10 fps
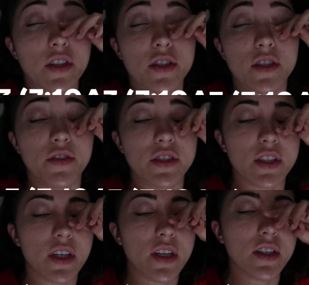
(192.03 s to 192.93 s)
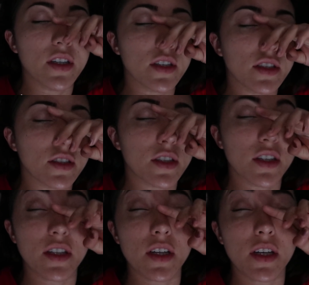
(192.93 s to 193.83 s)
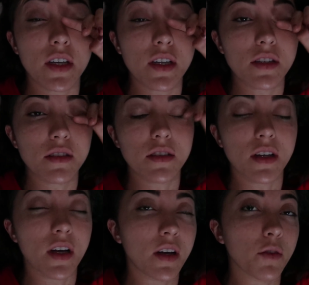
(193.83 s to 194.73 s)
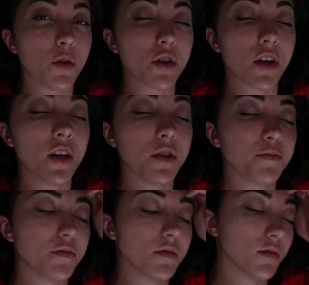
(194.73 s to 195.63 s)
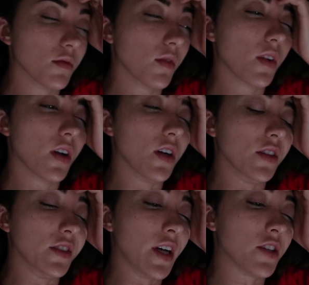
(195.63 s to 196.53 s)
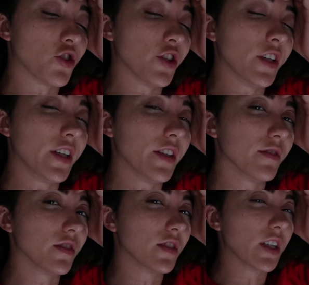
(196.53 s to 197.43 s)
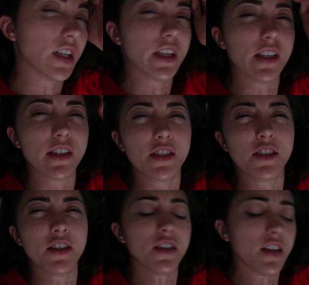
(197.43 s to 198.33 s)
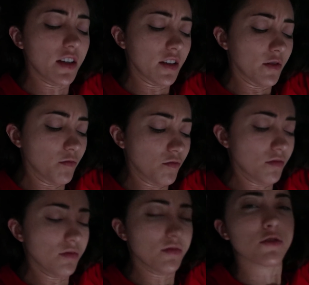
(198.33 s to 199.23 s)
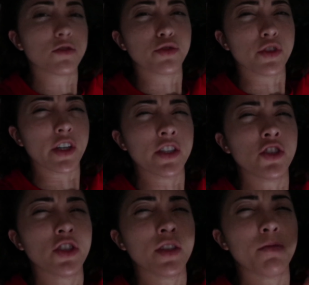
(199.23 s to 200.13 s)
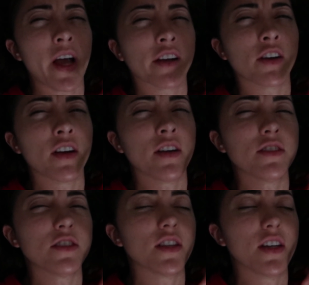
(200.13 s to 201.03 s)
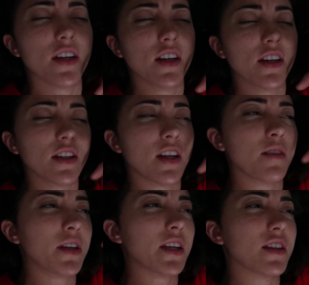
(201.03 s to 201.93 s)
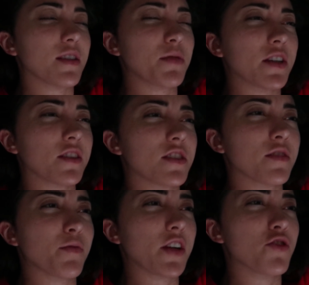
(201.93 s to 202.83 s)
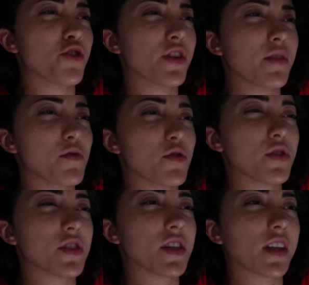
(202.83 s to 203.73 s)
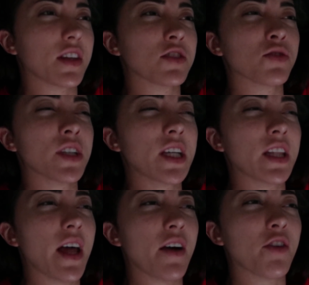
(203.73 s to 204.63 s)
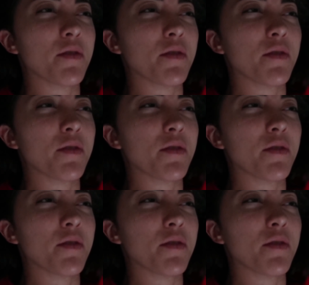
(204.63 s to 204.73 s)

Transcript: it's 7:10 on a Sunday. I woke up naturally. You hear the fridge in the background? That made an appearance in my dream. It was like this really loud,